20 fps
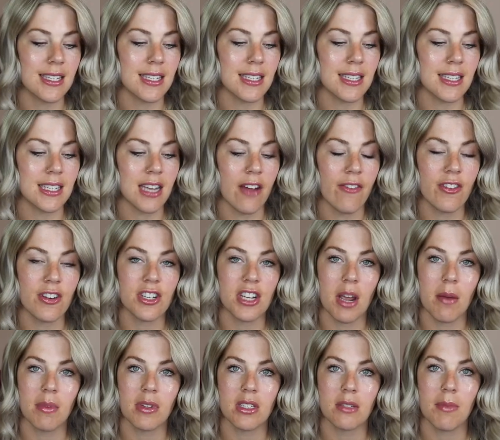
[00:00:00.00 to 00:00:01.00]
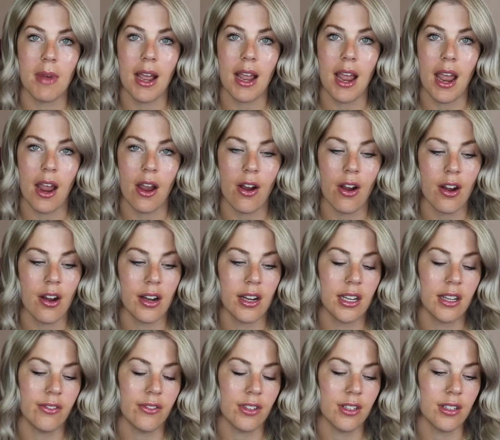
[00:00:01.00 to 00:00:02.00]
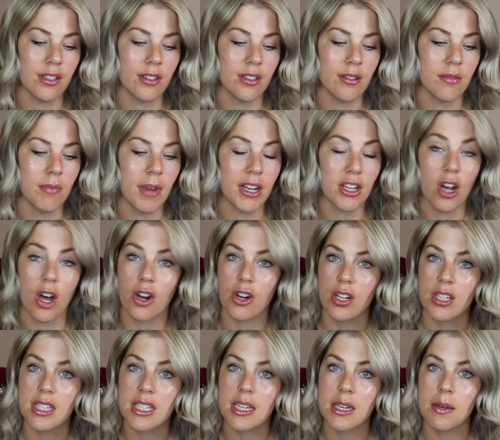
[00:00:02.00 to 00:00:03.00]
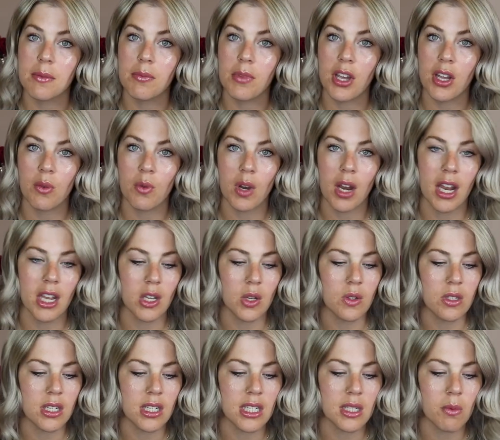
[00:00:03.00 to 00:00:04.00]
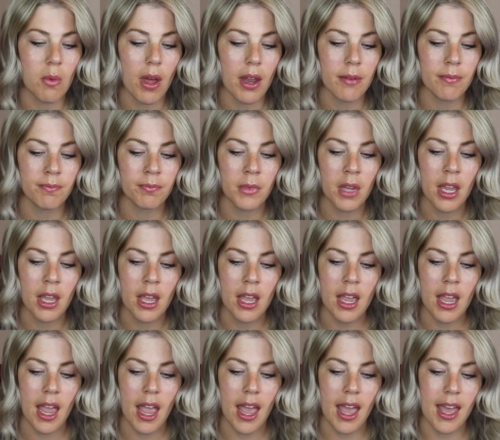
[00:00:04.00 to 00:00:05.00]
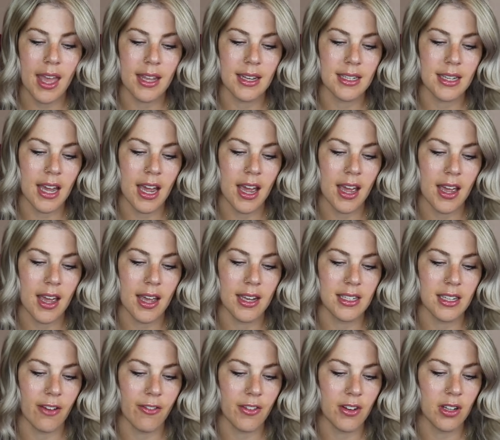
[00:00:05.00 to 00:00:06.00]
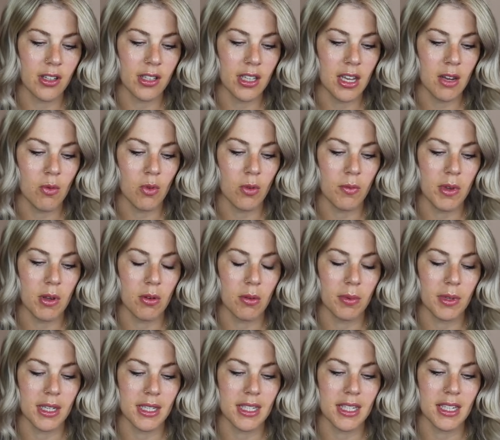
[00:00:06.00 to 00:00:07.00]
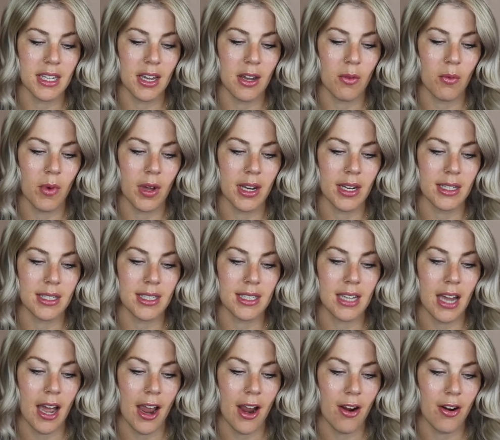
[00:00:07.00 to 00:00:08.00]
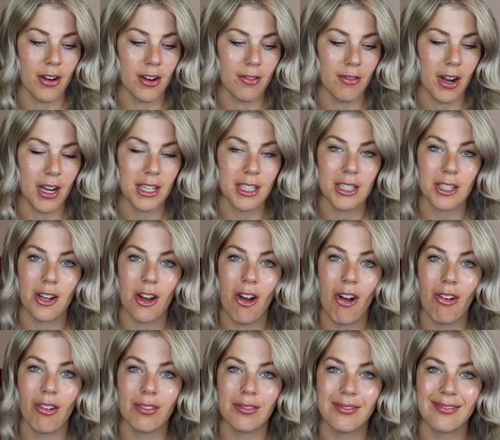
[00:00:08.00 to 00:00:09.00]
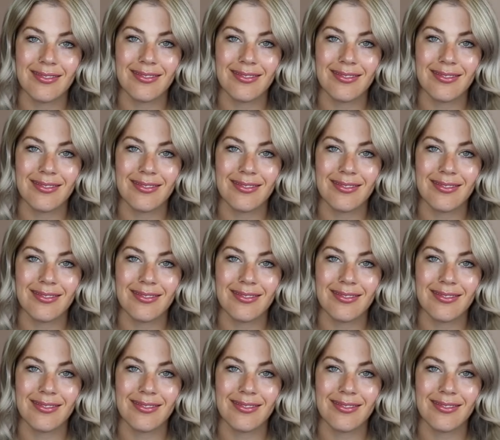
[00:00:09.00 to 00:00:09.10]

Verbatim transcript: It's never damaged my hair. Even my daughter doesn't complain when I use this one. And uh, I definitely will be replacing it when it's tired and ready to go.